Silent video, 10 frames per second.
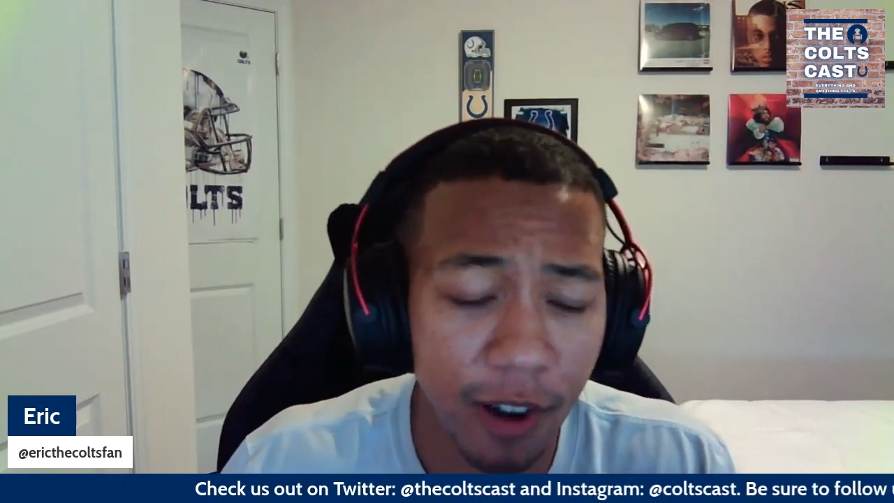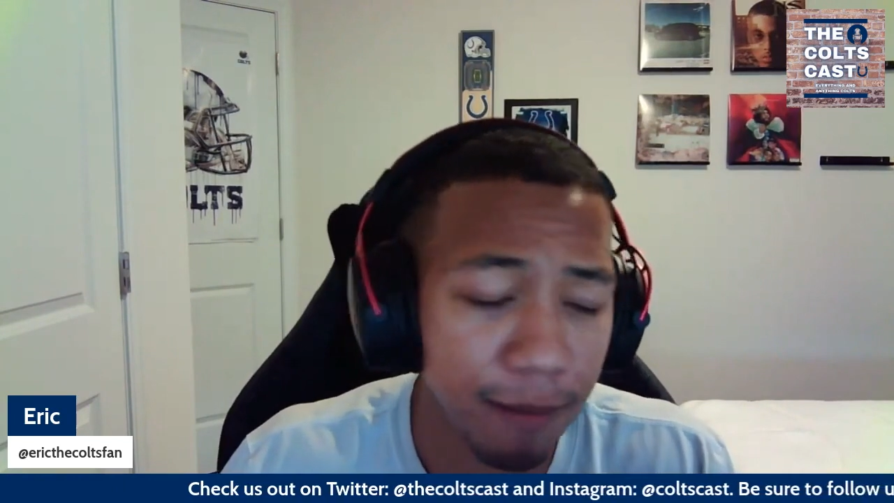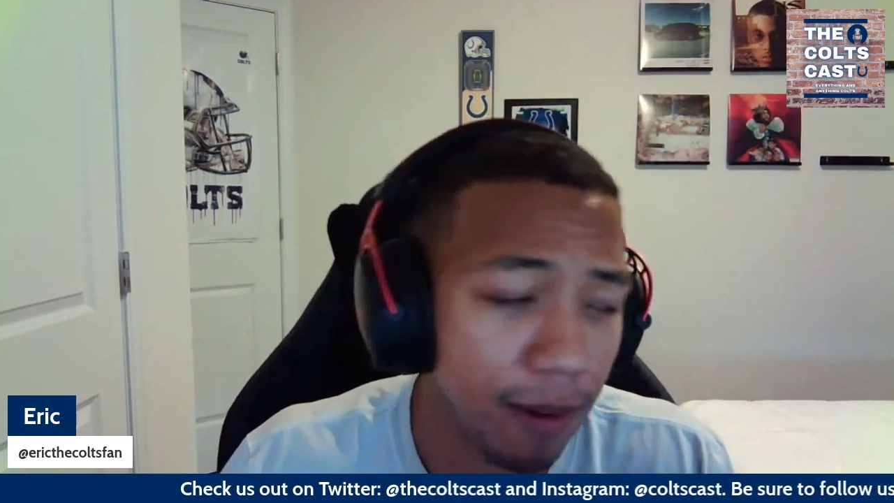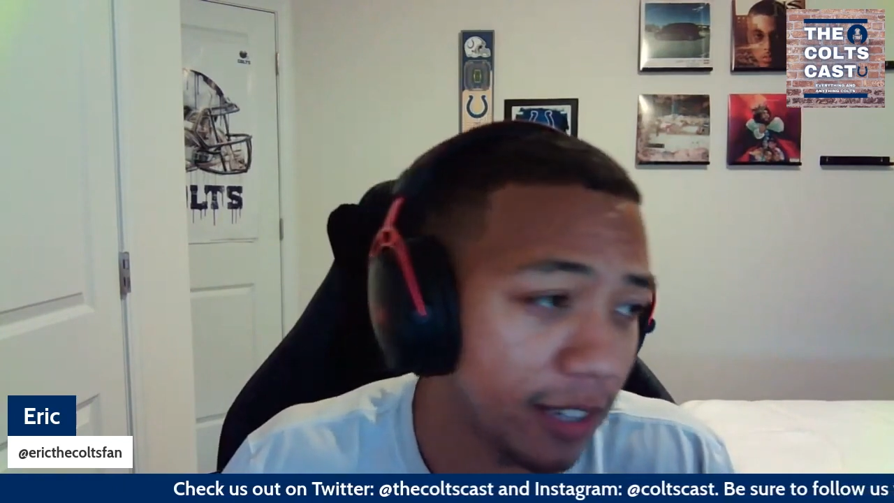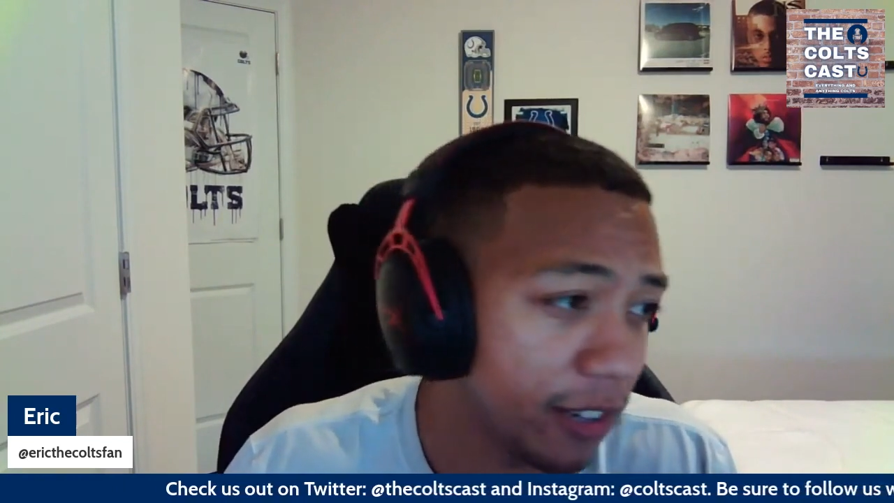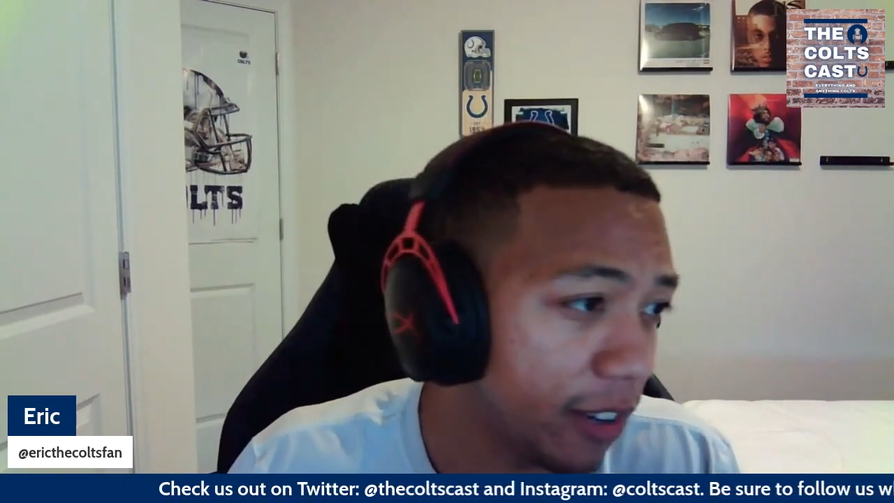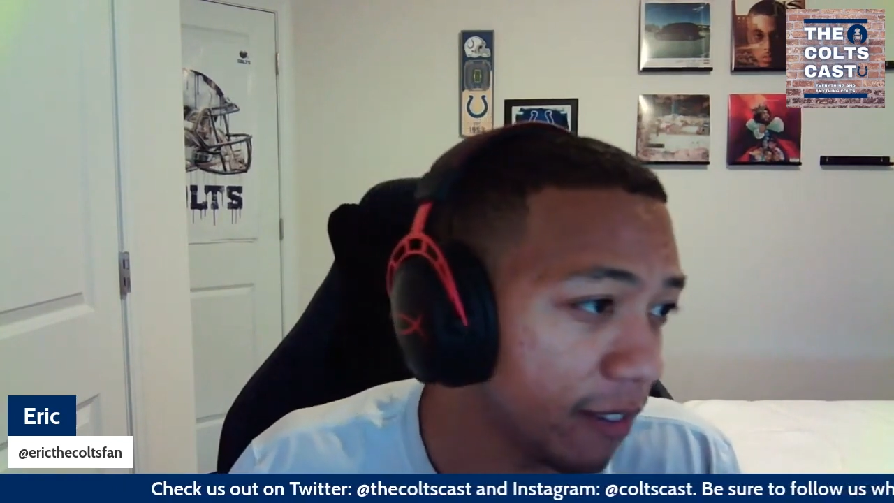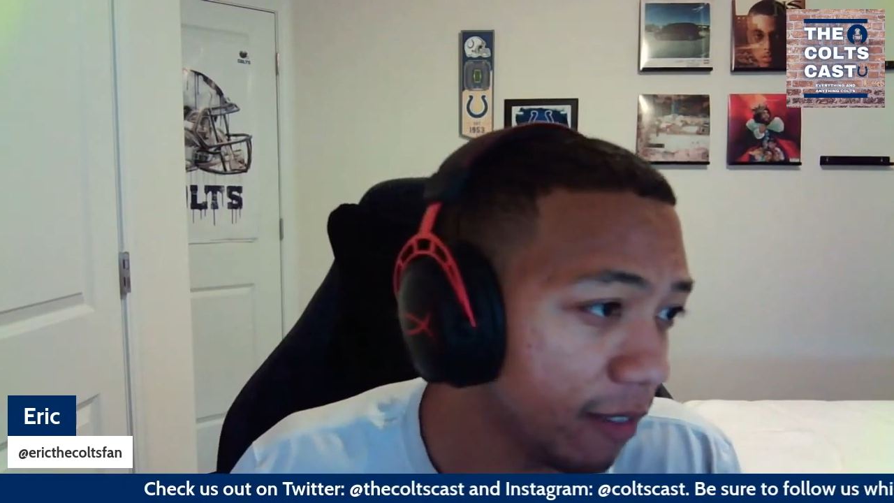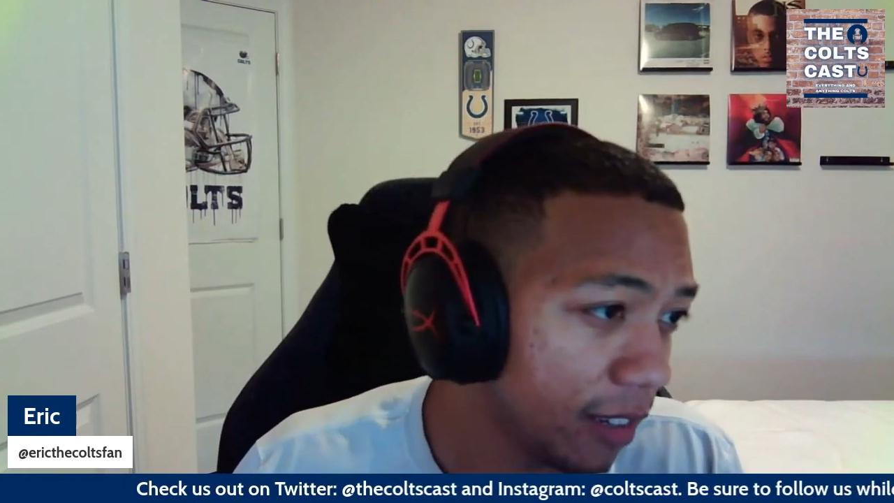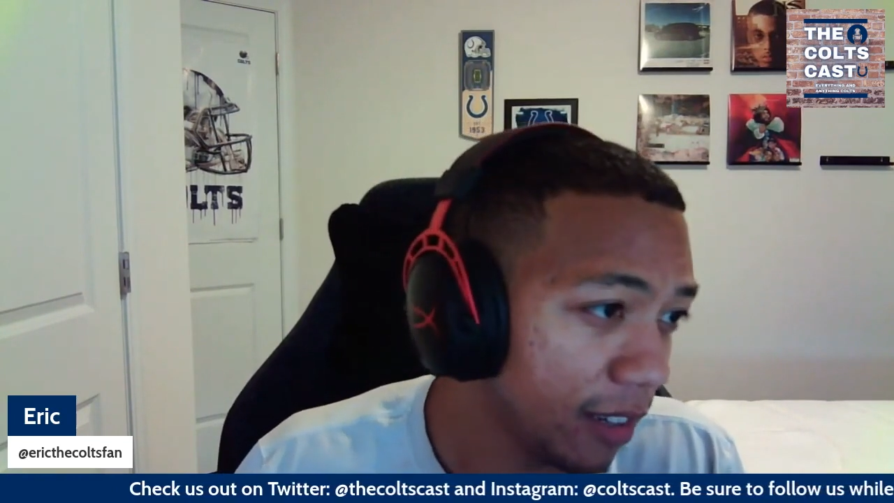draft Bryce Young.